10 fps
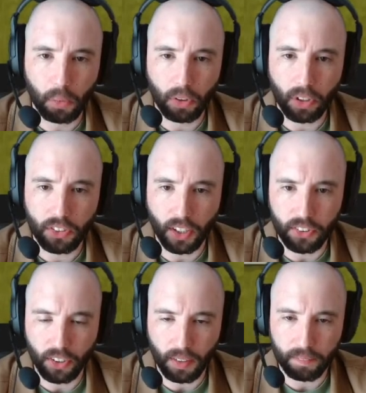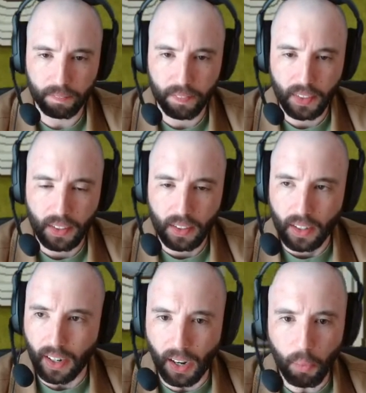we're gonna touch it up.
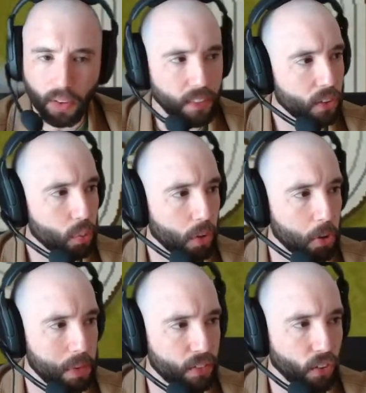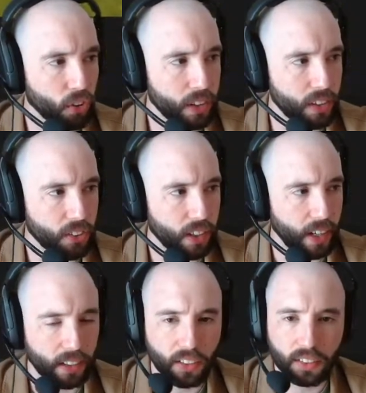I want this one to be fully
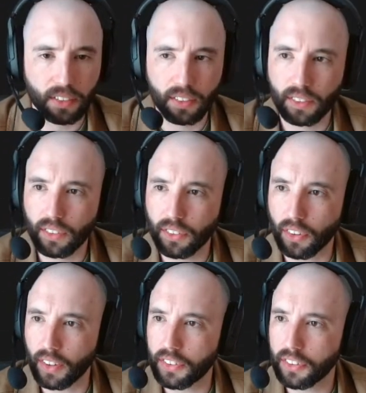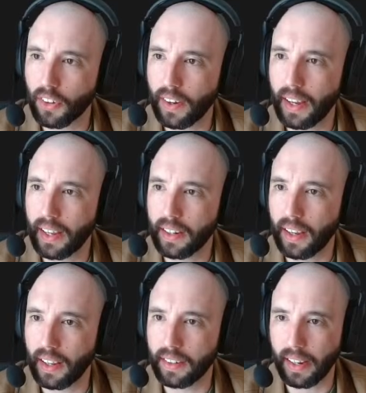disconnected, so let's go ahead
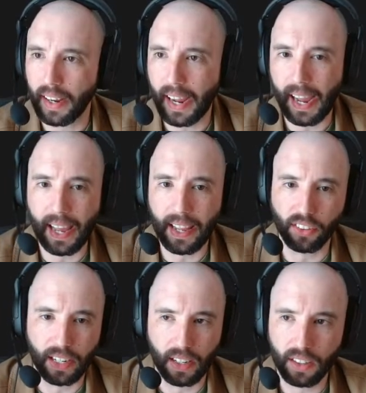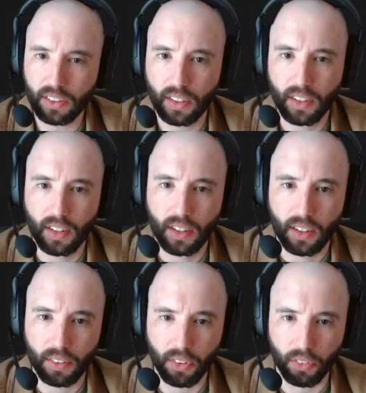and add land
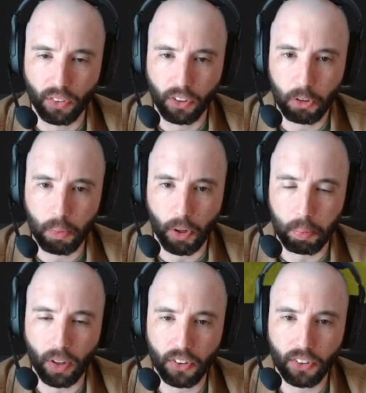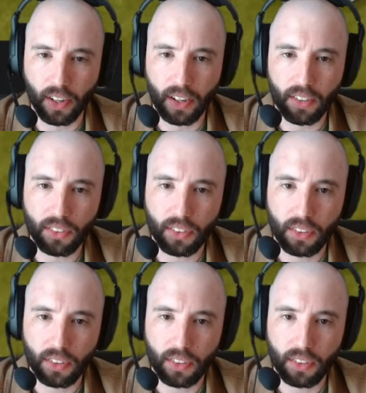with a really small brush size.